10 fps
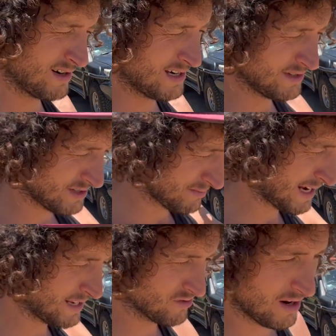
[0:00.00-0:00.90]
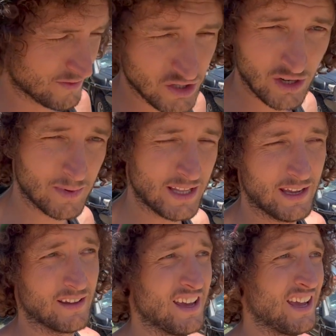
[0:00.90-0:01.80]
Just bloody drive the stupid
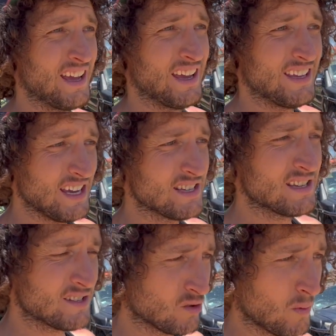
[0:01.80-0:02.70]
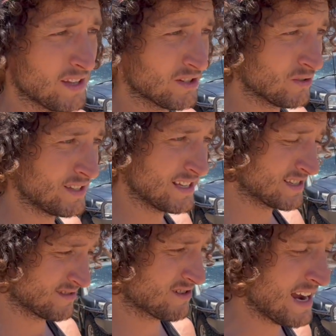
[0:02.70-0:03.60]
thing. Yes, that's all well and good.
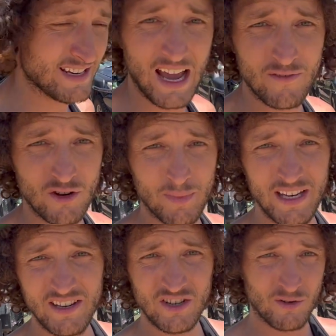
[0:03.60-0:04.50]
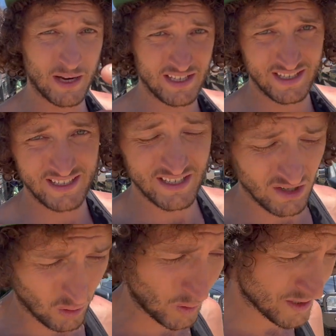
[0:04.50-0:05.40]
That's great to have your opinion. Your opinion is
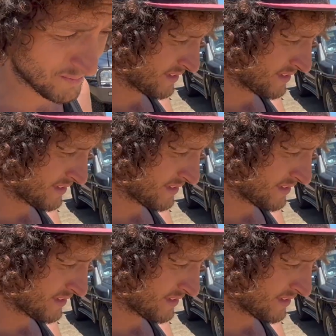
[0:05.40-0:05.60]
awesome.